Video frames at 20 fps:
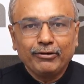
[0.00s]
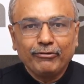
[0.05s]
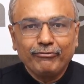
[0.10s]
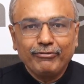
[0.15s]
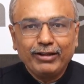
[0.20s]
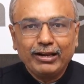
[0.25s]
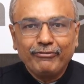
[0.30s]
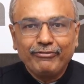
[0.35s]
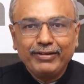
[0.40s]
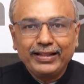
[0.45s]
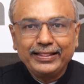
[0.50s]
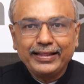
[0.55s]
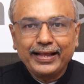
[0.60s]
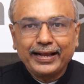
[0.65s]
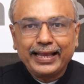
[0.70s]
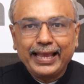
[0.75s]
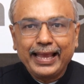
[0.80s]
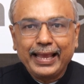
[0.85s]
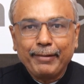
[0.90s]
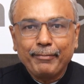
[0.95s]
will win the
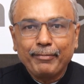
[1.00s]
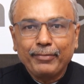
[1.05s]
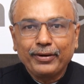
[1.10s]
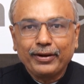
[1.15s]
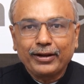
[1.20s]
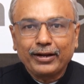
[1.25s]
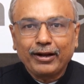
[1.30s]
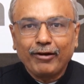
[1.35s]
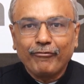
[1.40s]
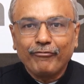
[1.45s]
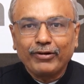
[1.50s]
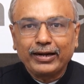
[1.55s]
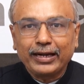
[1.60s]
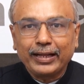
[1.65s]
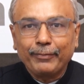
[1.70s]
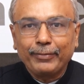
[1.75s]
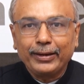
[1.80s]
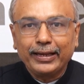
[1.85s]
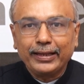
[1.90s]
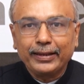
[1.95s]
game
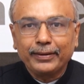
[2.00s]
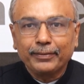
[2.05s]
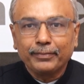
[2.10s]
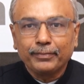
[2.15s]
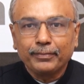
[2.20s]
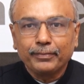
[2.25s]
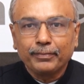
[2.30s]
comfortably.